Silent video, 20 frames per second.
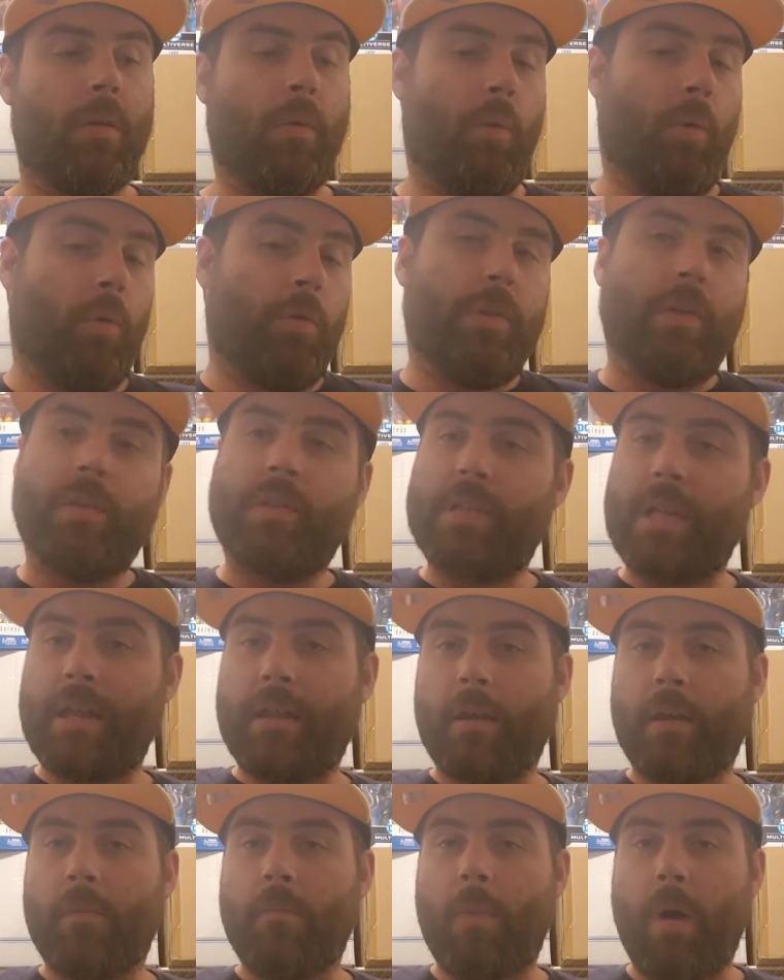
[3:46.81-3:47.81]
We'll just say
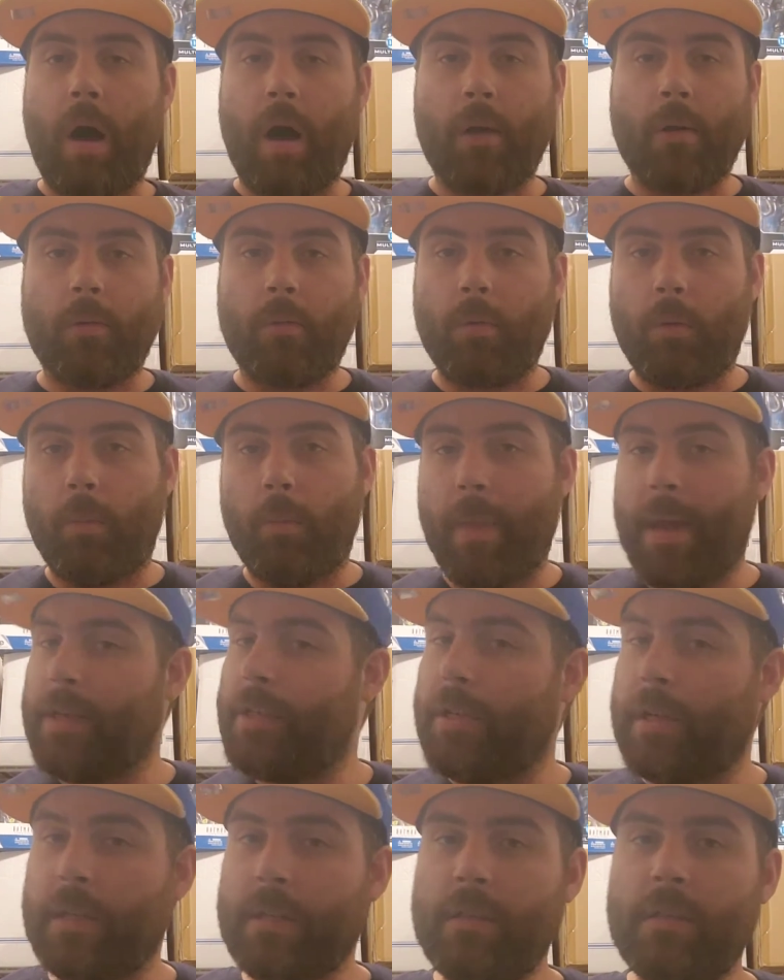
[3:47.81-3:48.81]
they're honorable
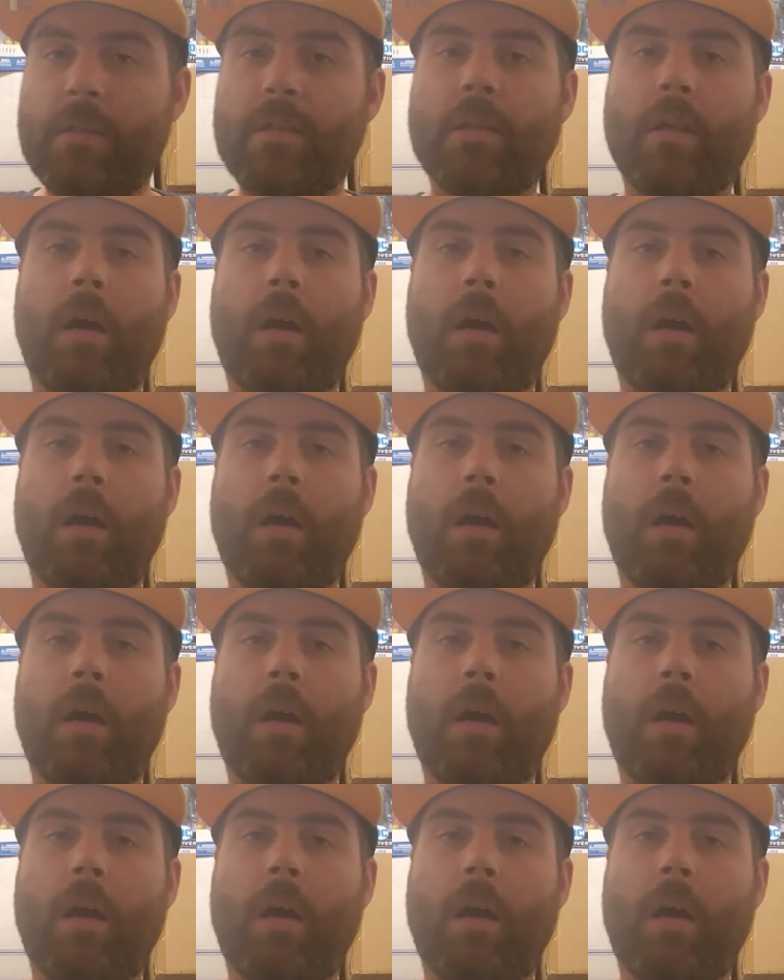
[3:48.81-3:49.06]
mentions.